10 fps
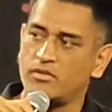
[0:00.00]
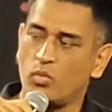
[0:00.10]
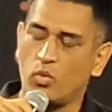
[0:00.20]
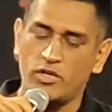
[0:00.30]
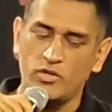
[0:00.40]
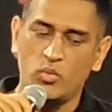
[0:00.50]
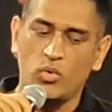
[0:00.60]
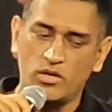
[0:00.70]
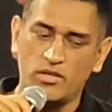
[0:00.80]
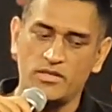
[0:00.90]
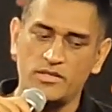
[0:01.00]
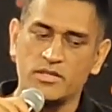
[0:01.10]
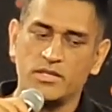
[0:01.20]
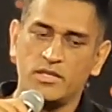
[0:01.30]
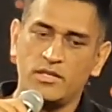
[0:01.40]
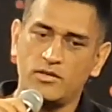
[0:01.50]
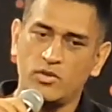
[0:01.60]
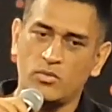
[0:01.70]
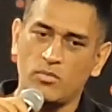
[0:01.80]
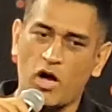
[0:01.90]
What you want is,
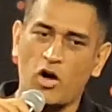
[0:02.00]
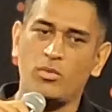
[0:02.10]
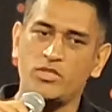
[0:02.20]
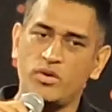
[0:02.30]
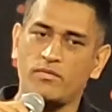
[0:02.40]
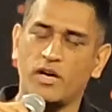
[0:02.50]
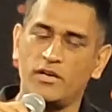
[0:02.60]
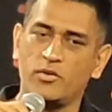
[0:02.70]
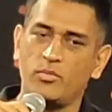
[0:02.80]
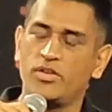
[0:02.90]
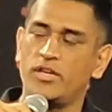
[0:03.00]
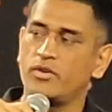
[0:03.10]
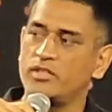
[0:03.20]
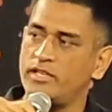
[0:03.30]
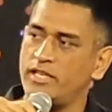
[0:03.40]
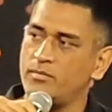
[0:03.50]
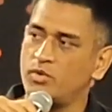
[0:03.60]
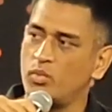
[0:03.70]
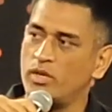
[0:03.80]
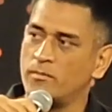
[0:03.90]
how much you have contributed for the team to
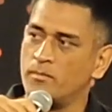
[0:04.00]
win.